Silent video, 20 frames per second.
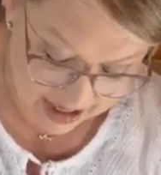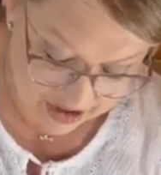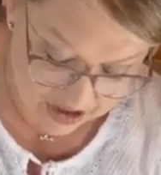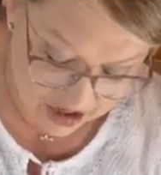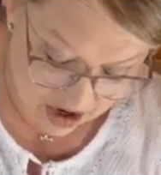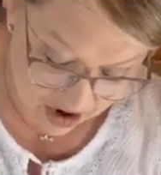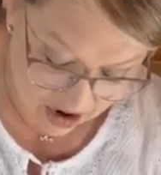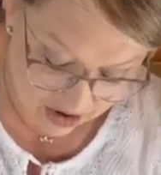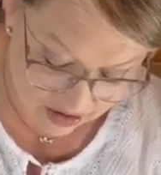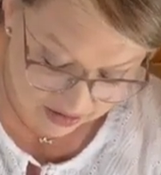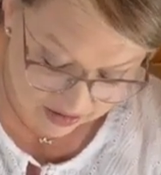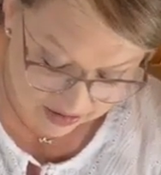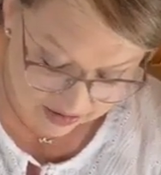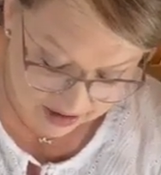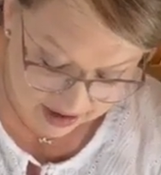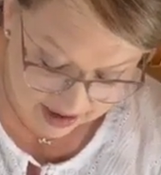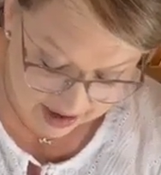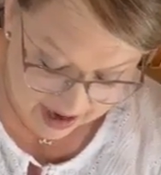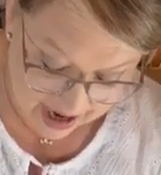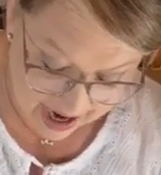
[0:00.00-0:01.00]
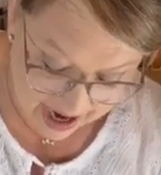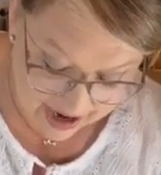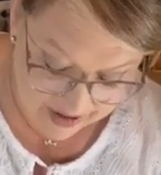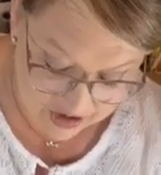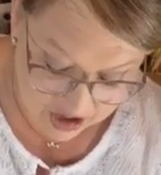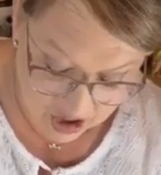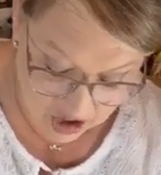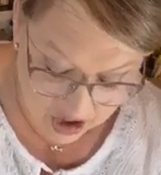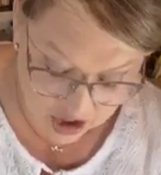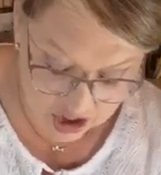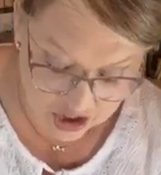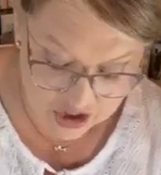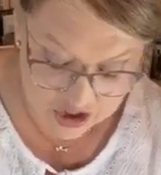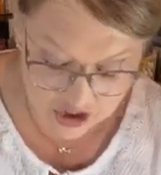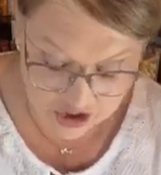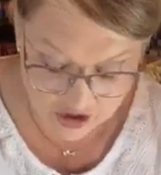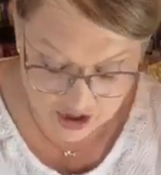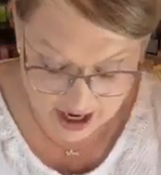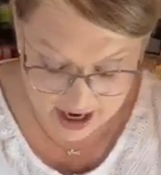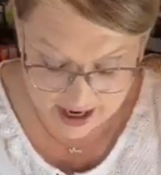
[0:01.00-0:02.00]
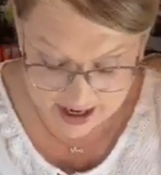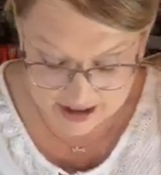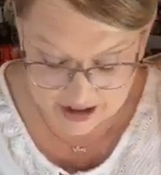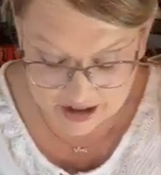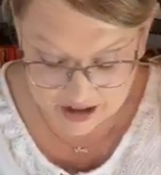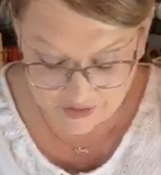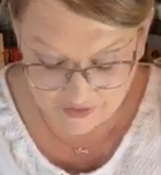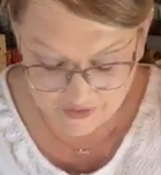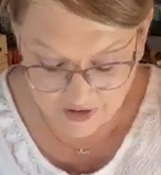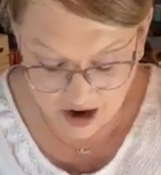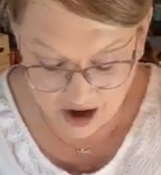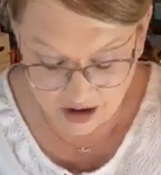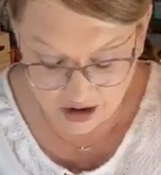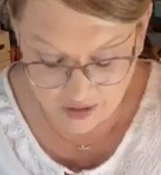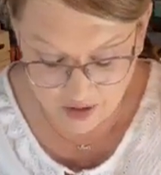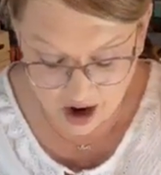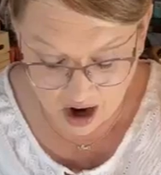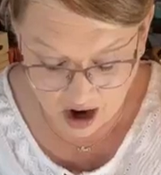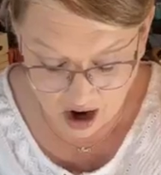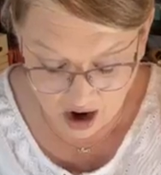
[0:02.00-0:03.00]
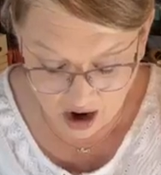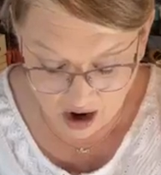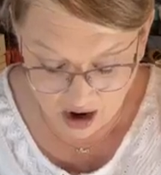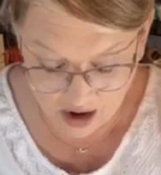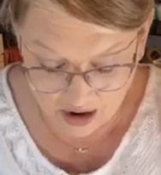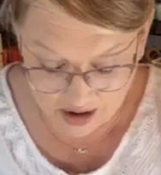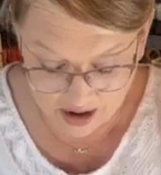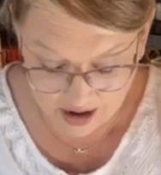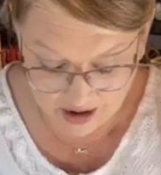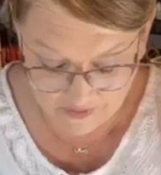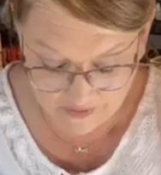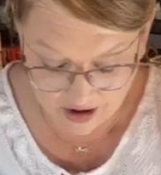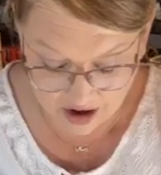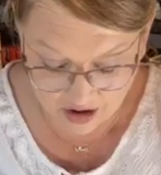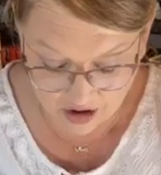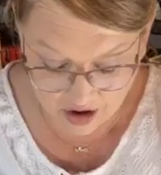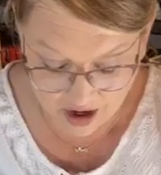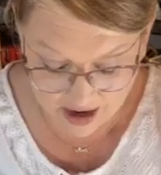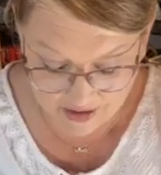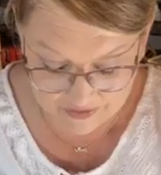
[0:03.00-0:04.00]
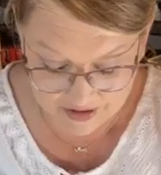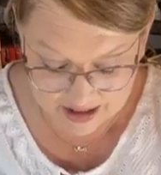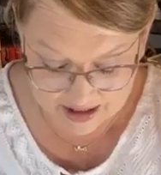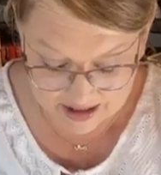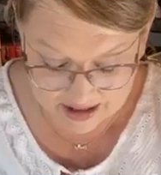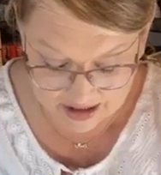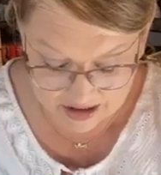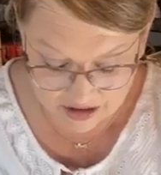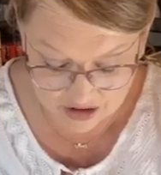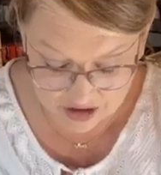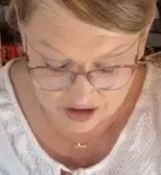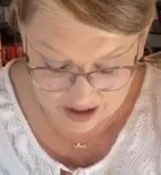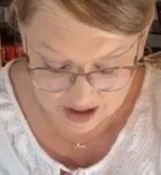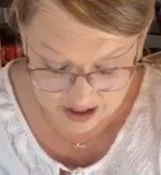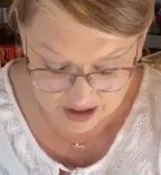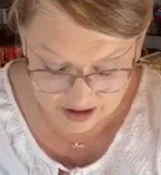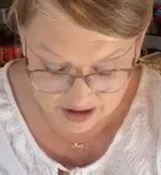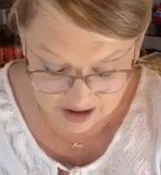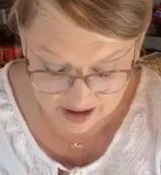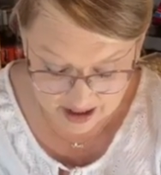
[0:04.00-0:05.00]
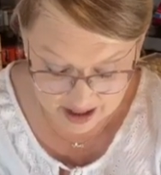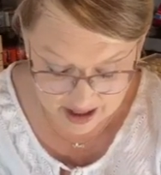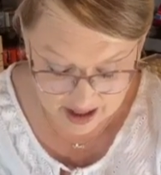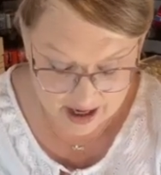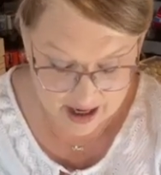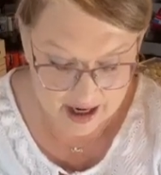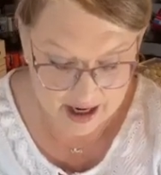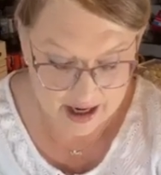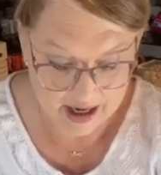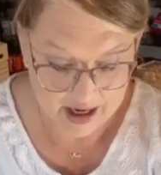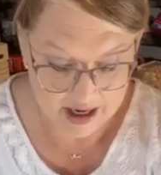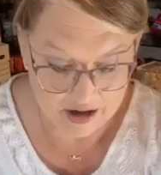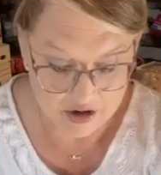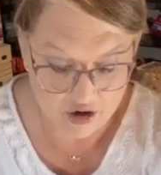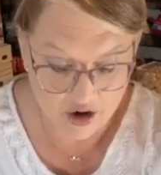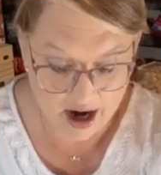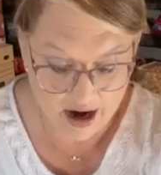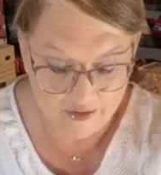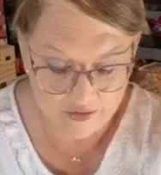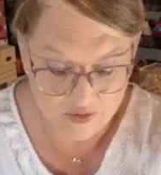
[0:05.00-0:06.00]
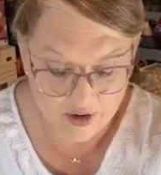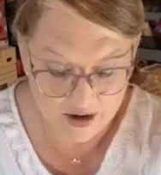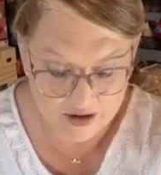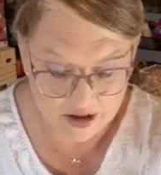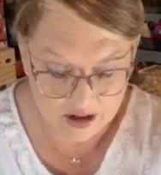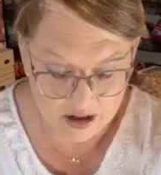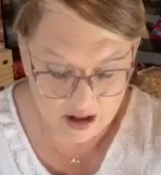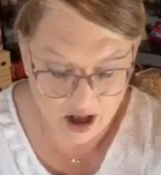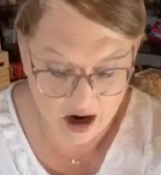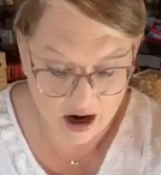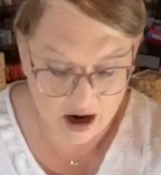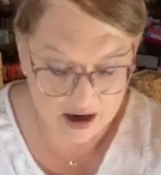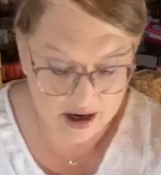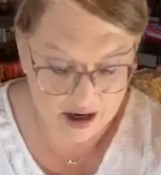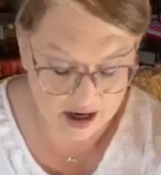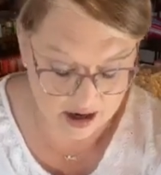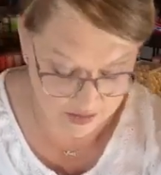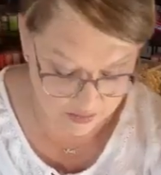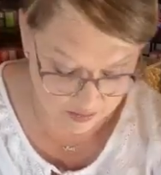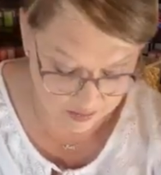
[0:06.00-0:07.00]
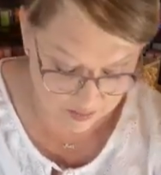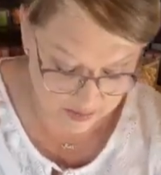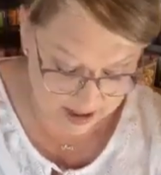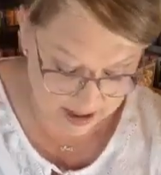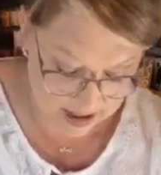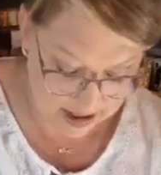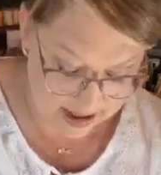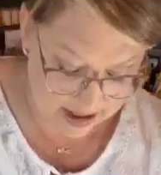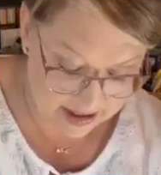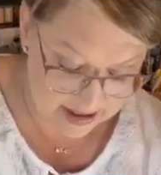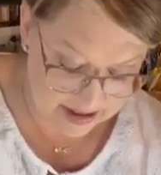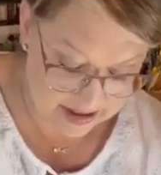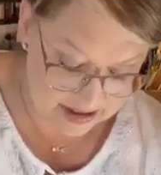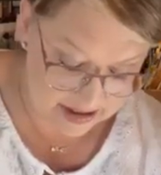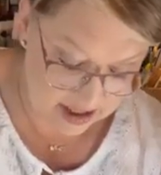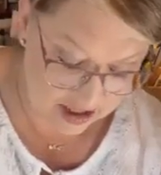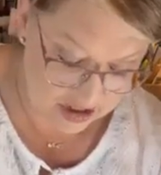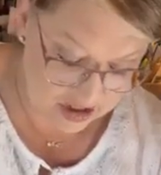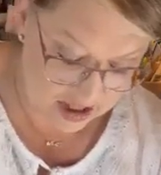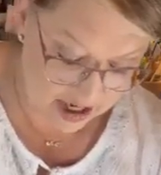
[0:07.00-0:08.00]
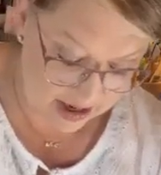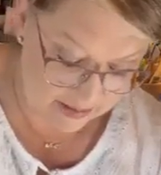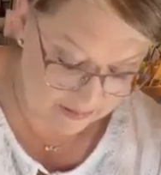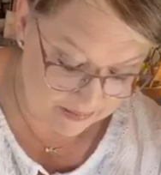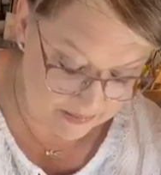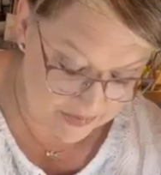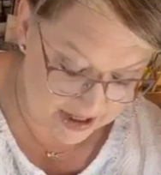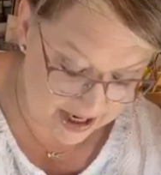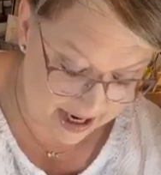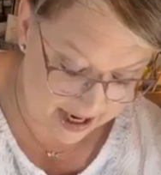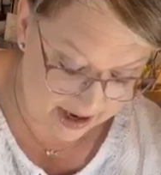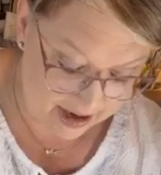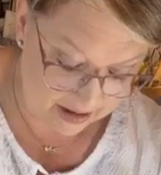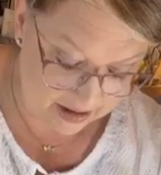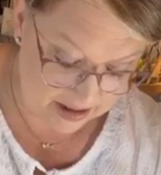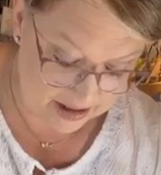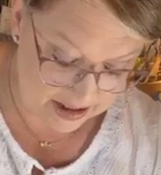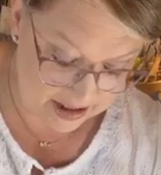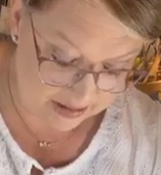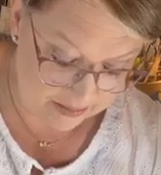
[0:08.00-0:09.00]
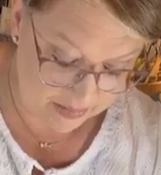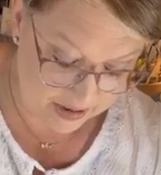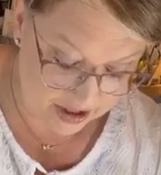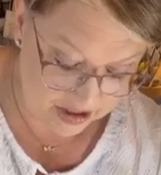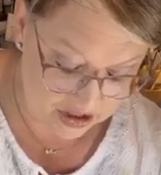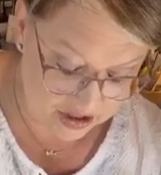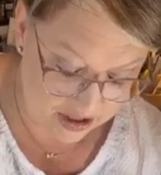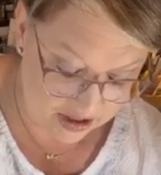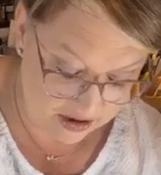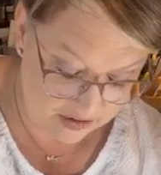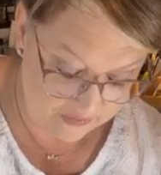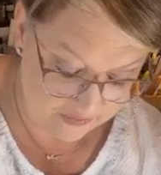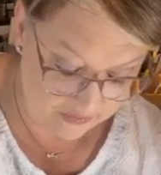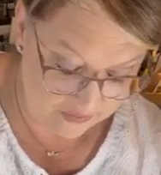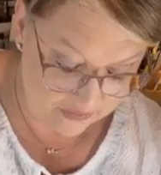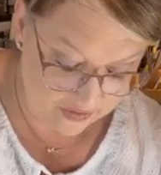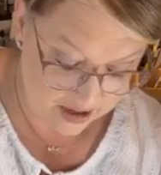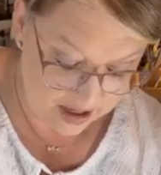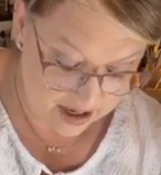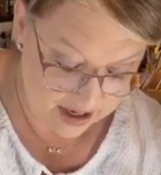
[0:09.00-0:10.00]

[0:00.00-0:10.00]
And y'all, I encourage you guys to follow all of our crafty sisters here in Craft Round the Clock. It is such a talented bunch of